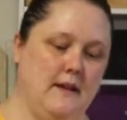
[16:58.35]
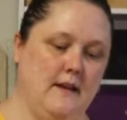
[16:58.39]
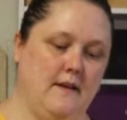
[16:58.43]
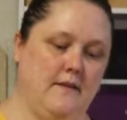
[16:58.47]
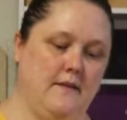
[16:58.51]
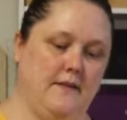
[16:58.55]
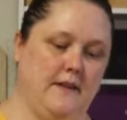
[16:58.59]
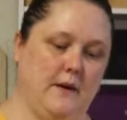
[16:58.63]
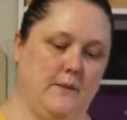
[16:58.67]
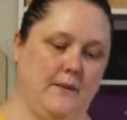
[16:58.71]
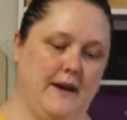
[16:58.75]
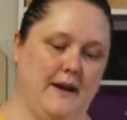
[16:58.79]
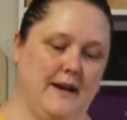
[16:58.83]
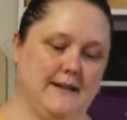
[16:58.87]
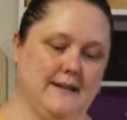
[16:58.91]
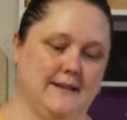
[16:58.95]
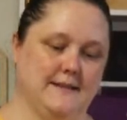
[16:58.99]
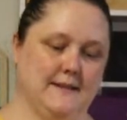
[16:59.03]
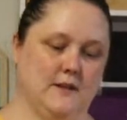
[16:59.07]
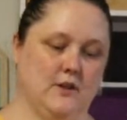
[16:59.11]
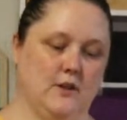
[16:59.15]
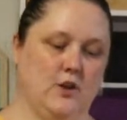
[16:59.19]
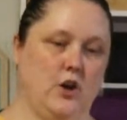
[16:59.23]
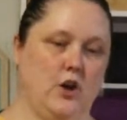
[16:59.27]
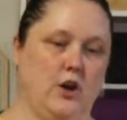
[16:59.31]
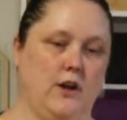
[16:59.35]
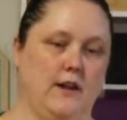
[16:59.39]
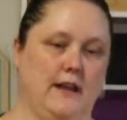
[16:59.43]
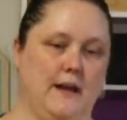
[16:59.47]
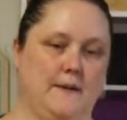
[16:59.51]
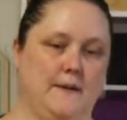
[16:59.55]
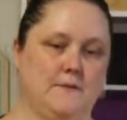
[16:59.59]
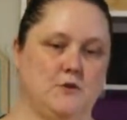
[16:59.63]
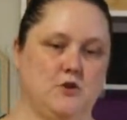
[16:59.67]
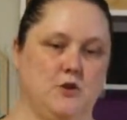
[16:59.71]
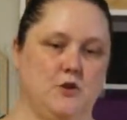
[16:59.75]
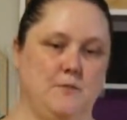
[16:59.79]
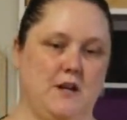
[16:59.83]
That way it doesn't curl up
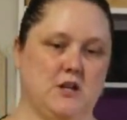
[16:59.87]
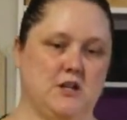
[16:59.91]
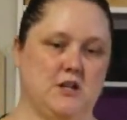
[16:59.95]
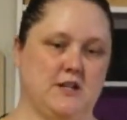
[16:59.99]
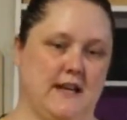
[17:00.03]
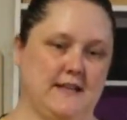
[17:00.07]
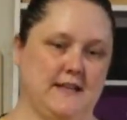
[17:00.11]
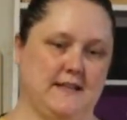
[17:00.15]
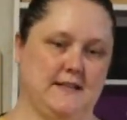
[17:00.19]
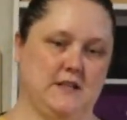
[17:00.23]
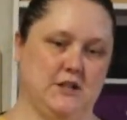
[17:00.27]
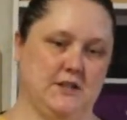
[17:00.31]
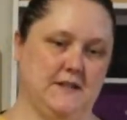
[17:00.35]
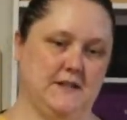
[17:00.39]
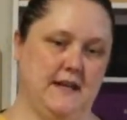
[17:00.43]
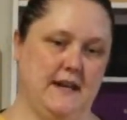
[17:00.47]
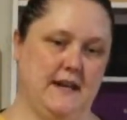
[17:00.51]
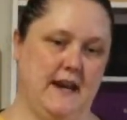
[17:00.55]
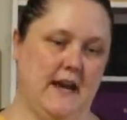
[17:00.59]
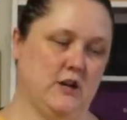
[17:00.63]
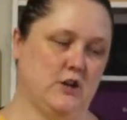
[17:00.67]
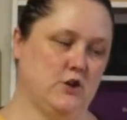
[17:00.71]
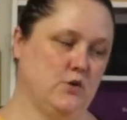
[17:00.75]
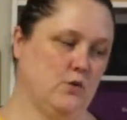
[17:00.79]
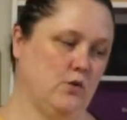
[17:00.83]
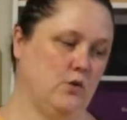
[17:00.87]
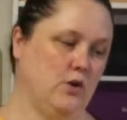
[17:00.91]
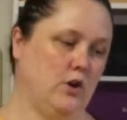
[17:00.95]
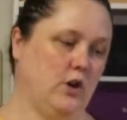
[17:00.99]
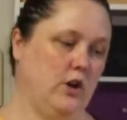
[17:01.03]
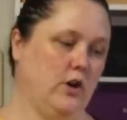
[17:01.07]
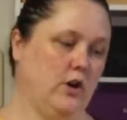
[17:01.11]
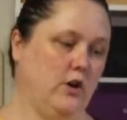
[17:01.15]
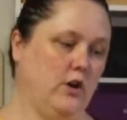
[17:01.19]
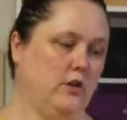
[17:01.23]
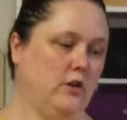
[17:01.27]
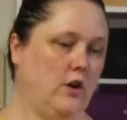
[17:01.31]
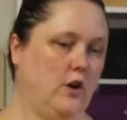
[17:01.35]
too much. That's just the natural
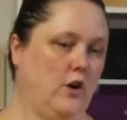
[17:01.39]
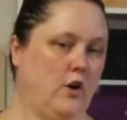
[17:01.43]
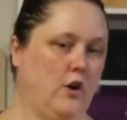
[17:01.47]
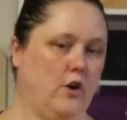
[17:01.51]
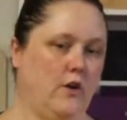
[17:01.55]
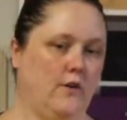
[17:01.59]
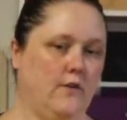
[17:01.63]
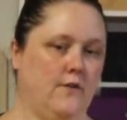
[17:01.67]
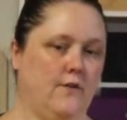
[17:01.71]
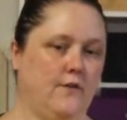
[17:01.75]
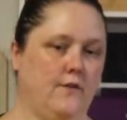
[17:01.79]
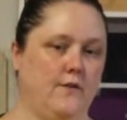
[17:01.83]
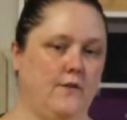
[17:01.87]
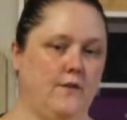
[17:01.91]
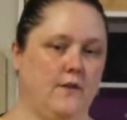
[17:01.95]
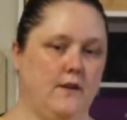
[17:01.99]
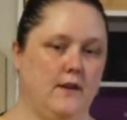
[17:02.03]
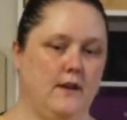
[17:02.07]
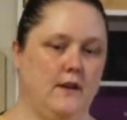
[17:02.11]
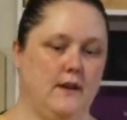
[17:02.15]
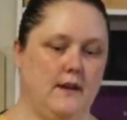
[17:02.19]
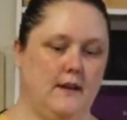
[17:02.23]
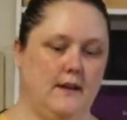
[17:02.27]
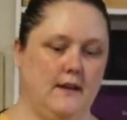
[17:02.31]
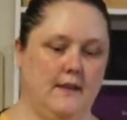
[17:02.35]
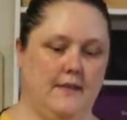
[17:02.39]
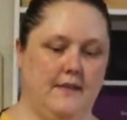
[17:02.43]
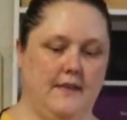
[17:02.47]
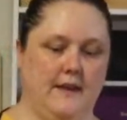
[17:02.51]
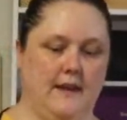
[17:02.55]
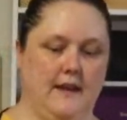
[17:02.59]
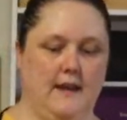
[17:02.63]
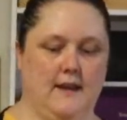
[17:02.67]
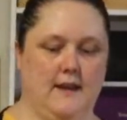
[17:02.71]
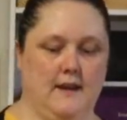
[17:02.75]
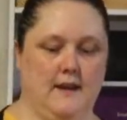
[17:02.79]
curl of the